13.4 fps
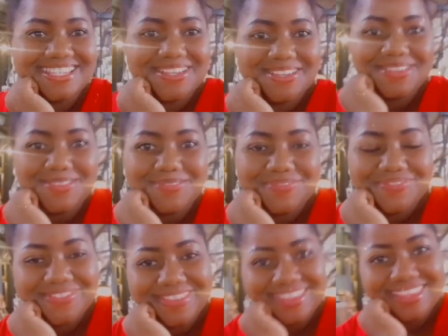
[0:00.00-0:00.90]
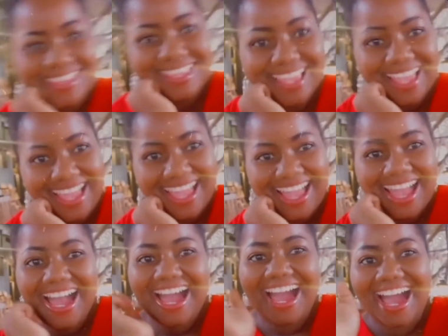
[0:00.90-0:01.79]
Here I was saying,
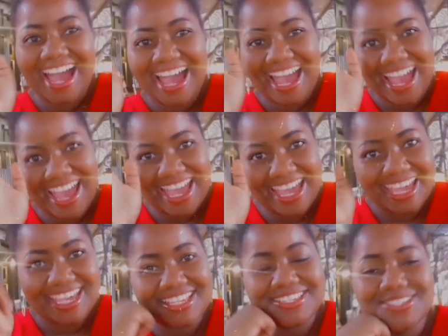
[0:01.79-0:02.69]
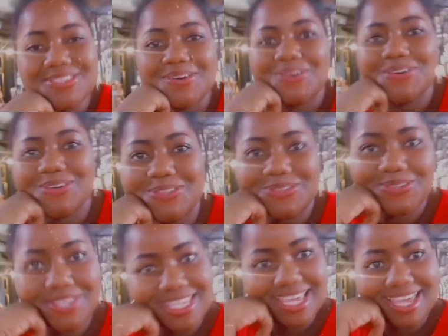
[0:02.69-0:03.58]
hi,
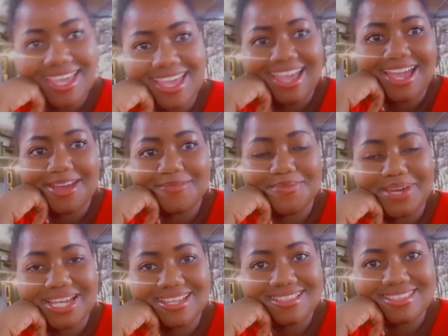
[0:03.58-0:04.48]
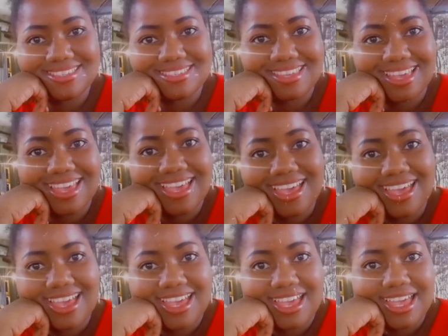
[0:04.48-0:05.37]
and I'm at Enduro
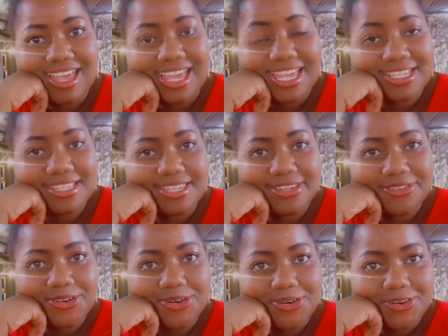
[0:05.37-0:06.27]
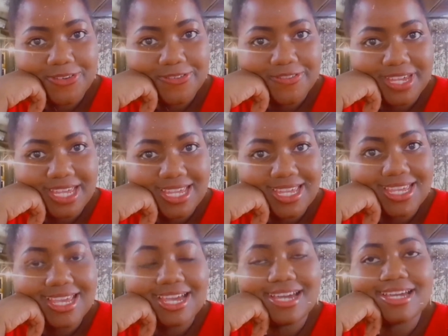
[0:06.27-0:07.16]
Coffee, the
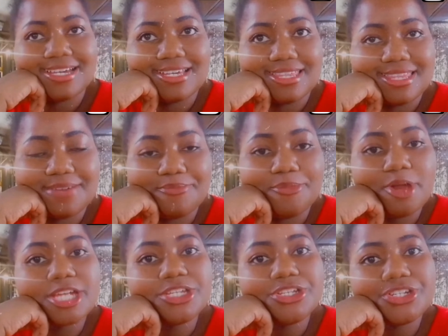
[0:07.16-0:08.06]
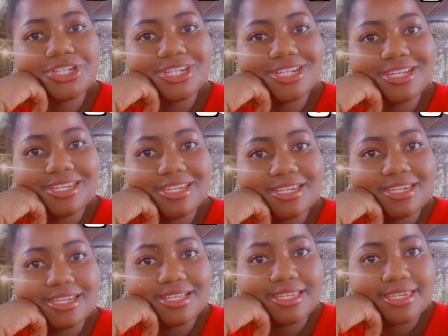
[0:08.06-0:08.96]
branch at Acacia Mall,
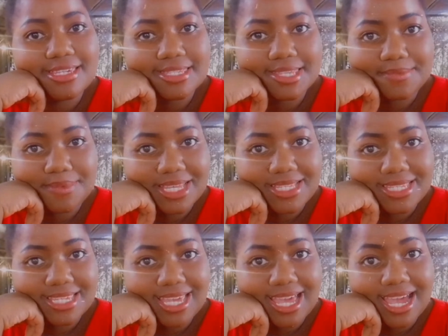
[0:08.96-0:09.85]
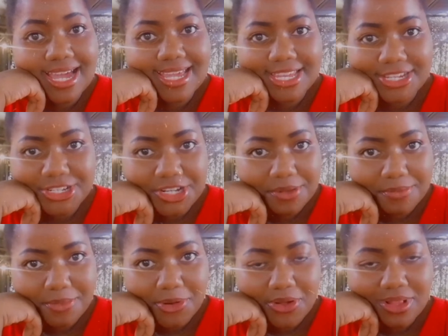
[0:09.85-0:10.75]
in Kisementi, sorry,
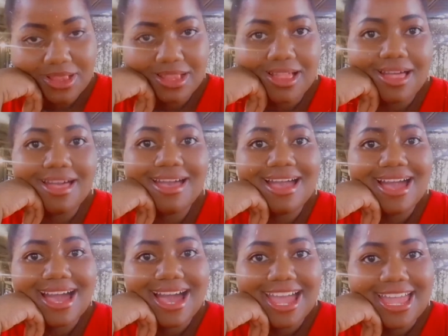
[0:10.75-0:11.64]
right next to